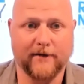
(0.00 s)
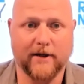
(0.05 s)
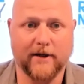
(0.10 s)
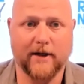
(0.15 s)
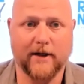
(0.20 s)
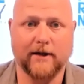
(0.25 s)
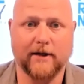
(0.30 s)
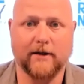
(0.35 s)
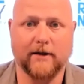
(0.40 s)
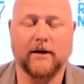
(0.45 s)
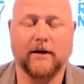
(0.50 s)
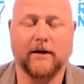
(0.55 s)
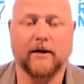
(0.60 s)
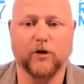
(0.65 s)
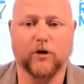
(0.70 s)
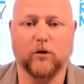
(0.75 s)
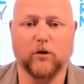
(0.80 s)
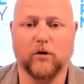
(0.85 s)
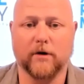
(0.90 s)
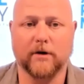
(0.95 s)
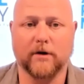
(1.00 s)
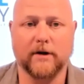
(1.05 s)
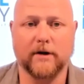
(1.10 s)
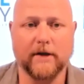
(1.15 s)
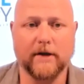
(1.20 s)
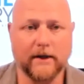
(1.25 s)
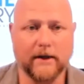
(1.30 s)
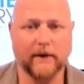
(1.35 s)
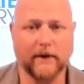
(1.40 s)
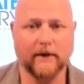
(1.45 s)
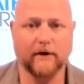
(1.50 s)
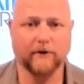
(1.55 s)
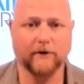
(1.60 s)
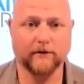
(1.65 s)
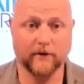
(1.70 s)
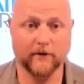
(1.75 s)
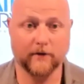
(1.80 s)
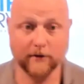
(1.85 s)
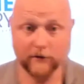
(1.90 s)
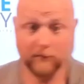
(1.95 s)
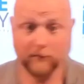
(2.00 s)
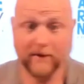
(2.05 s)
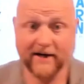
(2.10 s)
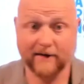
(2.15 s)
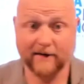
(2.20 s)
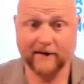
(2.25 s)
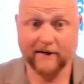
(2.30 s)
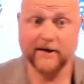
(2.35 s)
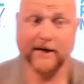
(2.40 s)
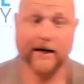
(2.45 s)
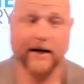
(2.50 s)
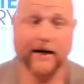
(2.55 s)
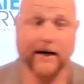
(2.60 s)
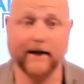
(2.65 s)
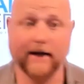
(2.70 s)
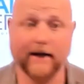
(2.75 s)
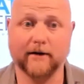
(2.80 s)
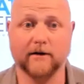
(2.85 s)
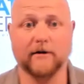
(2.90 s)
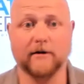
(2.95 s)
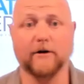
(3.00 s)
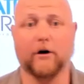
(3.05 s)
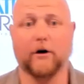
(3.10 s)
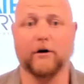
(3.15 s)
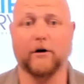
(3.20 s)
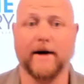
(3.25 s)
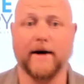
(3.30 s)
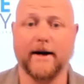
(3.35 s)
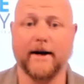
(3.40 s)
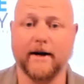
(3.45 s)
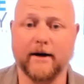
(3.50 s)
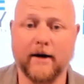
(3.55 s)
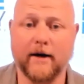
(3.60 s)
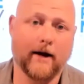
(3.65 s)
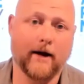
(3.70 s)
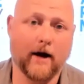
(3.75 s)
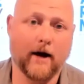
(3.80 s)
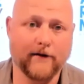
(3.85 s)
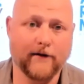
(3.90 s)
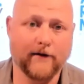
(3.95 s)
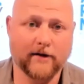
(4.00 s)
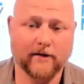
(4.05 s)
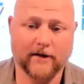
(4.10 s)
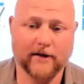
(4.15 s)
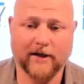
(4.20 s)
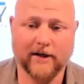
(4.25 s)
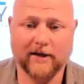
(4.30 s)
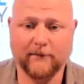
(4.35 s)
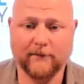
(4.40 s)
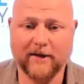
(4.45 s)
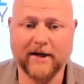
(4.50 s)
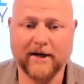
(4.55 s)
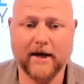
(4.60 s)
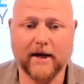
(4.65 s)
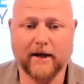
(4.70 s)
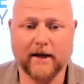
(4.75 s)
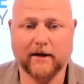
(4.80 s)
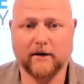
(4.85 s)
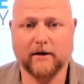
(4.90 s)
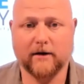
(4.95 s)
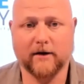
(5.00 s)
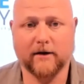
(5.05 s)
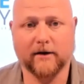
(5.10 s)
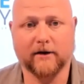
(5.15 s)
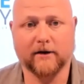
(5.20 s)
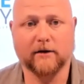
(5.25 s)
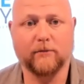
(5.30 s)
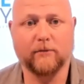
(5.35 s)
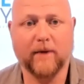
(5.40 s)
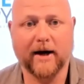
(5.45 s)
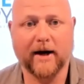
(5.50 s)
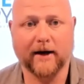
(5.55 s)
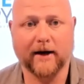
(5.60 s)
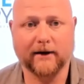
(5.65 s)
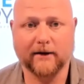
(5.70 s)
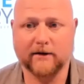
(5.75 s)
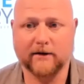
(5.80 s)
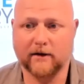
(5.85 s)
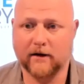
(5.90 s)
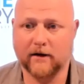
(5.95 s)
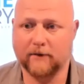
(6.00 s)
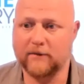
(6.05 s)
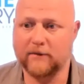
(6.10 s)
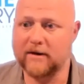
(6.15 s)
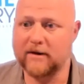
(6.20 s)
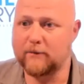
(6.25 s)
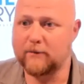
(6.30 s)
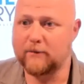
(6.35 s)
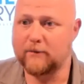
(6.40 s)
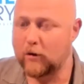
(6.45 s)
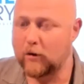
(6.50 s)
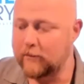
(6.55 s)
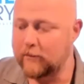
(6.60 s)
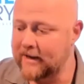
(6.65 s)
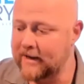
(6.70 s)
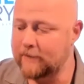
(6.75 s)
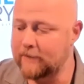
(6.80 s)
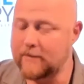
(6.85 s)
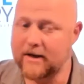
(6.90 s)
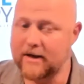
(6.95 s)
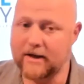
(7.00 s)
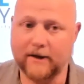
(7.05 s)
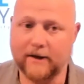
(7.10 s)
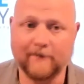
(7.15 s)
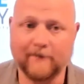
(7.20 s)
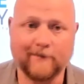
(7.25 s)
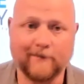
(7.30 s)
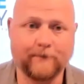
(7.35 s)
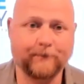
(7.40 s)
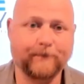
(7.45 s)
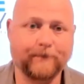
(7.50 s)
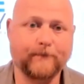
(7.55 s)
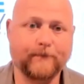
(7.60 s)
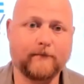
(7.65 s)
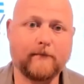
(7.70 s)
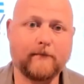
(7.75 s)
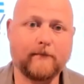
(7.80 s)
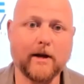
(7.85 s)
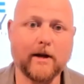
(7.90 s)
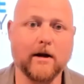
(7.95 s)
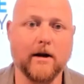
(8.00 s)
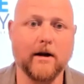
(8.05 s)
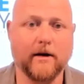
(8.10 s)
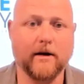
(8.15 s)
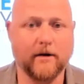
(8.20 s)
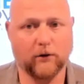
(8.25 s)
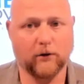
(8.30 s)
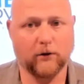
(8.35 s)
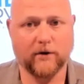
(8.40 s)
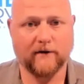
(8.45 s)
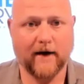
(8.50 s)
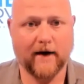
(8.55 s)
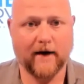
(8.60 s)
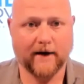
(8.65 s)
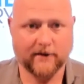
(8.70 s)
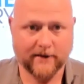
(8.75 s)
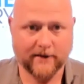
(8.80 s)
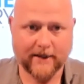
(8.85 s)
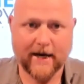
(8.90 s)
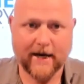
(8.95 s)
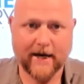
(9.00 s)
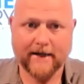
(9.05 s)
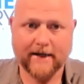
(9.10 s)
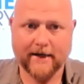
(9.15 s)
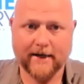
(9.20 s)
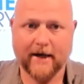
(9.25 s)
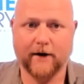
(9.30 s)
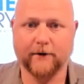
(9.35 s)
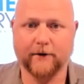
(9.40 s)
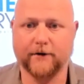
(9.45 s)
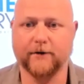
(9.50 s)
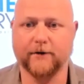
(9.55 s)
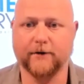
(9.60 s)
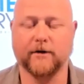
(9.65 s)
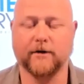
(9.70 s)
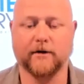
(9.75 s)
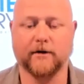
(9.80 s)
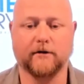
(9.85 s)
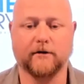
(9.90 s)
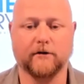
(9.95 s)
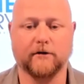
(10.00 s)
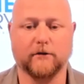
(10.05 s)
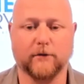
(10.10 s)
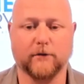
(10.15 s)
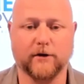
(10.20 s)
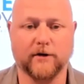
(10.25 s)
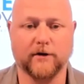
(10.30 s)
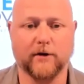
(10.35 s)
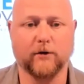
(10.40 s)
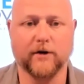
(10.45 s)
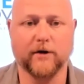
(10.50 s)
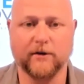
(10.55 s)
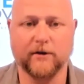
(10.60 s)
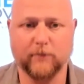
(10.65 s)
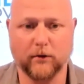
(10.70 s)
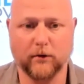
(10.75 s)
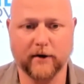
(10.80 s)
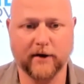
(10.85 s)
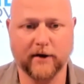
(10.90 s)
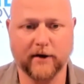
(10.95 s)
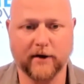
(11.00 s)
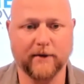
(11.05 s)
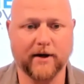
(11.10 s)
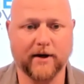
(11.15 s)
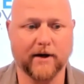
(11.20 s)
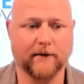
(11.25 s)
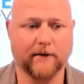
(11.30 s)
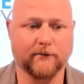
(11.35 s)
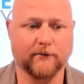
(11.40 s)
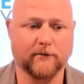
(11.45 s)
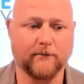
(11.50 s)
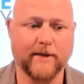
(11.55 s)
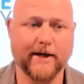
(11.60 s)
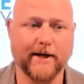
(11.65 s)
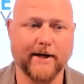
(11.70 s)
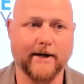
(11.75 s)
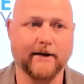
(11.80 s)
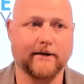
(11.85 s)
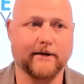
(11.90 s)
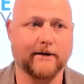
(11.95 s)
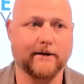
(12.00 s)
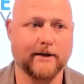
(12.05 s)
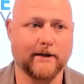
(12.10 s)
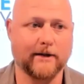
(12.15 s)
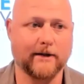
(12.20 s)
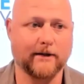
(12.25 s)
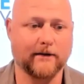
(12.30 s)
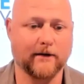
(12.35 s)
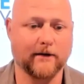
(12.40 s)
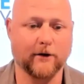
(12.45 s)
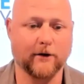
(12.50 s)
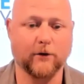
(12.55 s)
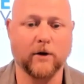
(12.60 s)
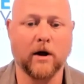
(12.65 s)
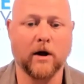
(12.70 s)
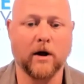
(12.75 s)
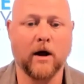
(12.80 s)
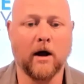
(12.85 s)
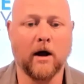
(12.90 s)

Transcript: state. So we're seeing those B2B connections already. And obviously in the beginning, you can expect it's going to be more B2B until we've actually gotten it out to the consumers, at which point it becomes B2C. So